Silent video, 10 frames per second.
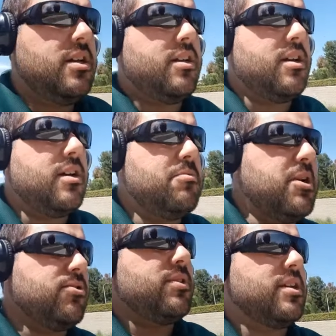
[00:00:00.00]
uh,
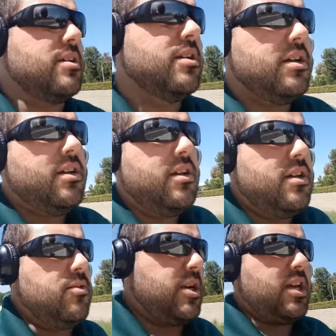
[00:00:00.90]
better than
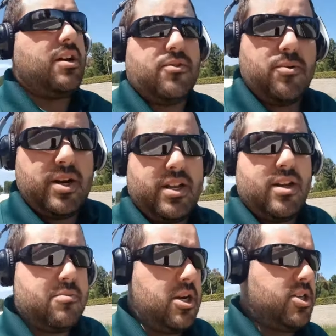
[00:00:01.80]
the one I have already
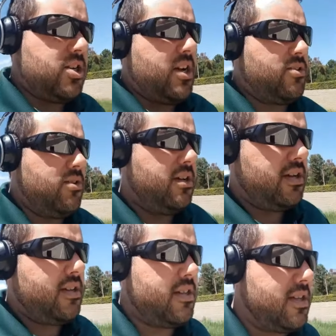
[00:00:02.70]
on my channel
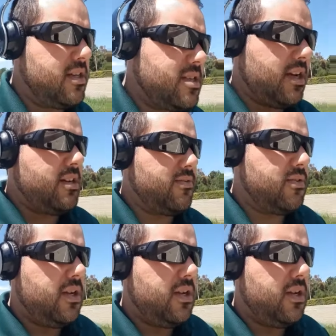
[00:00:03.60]
that is kind of